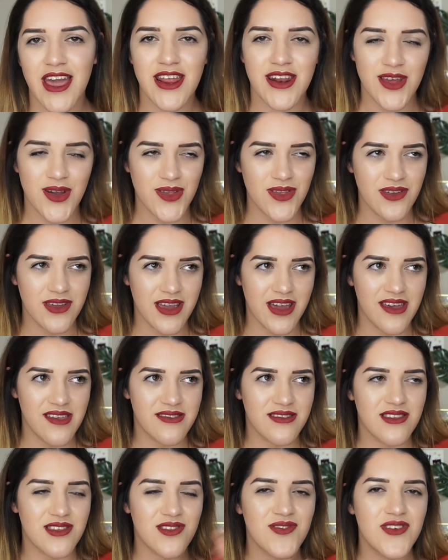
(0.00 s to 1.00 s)
I know you
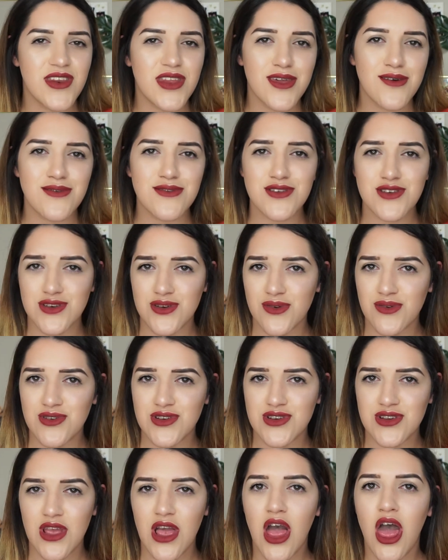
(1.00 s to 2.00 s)
guys, this video is short.
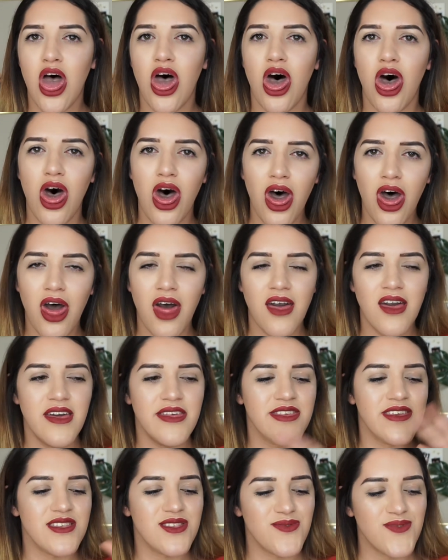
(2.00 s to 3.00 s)
Eh,
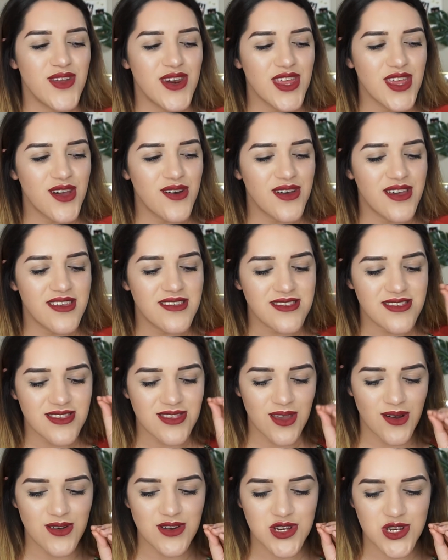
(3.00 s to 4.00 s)
this video is
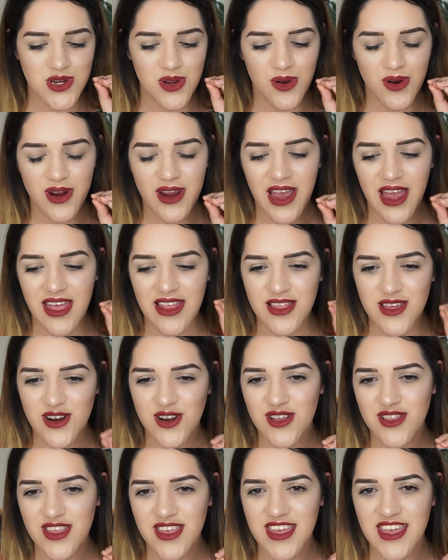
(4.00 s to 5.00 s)
so short. I
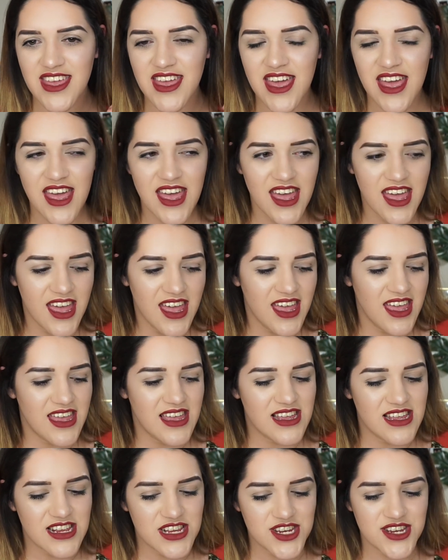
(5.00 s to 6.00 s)
literally
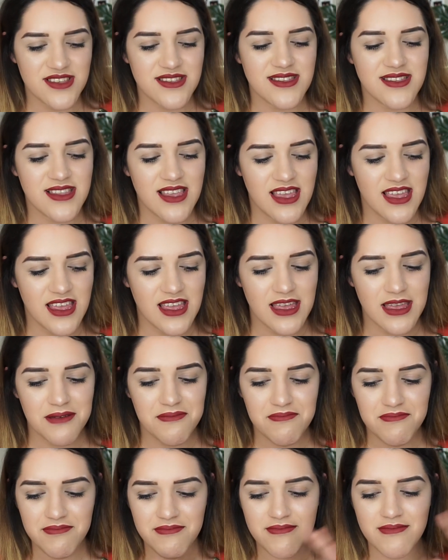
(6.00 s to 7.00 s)
just
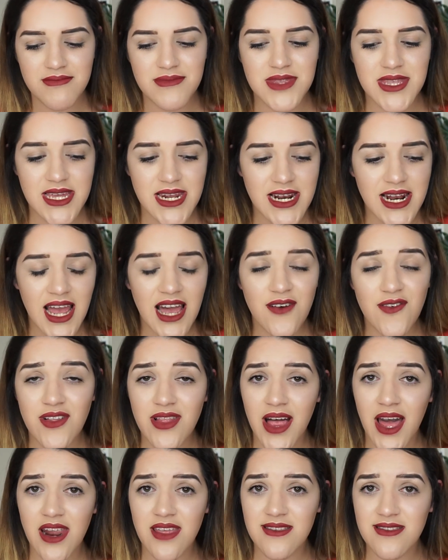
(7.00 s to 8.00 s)
didn't have a
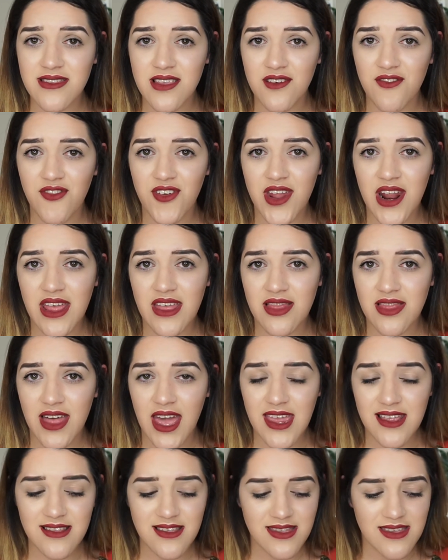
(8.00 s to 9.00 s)
lot of stuff that I
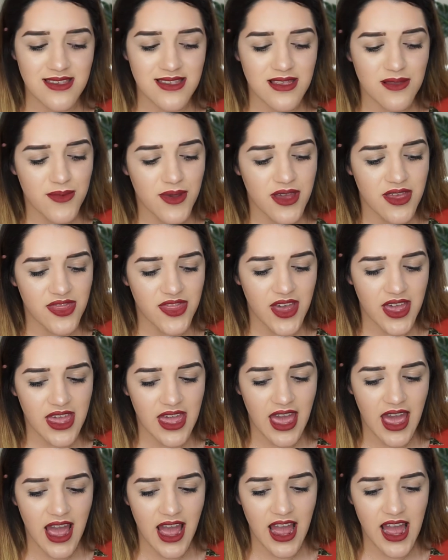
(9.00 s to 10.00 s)
liked this month. I
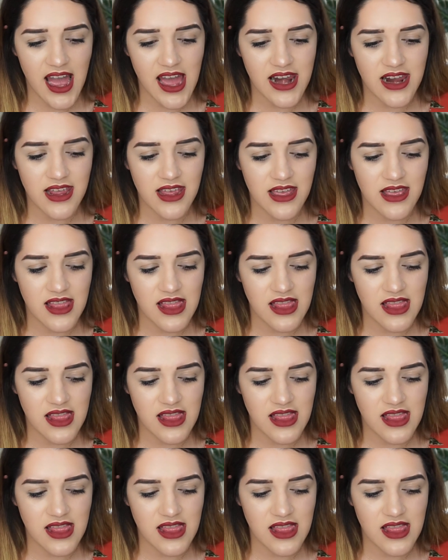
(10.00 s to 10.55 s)
had